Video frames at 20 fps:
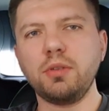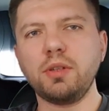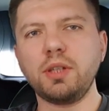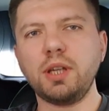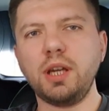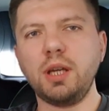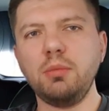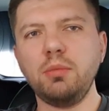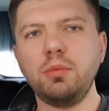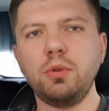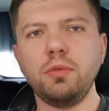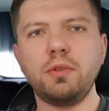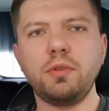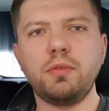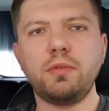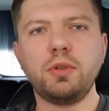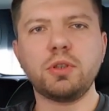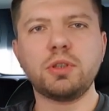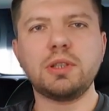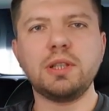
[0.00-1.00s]
the time of the
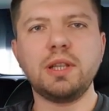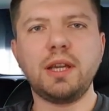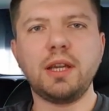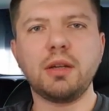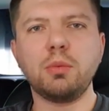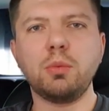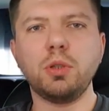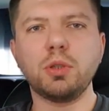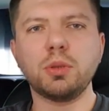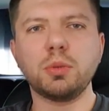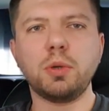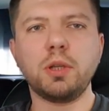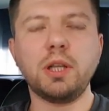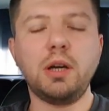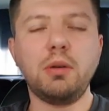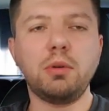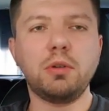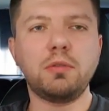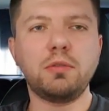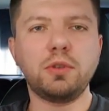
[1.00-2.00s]
first leg was 1
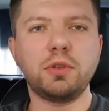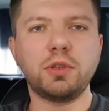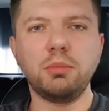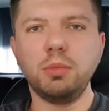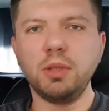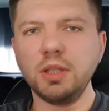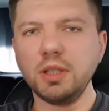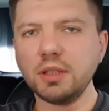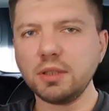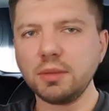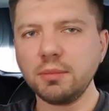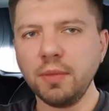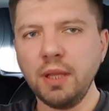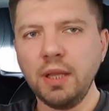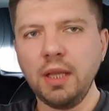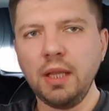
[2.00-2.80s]
hour 14 minutes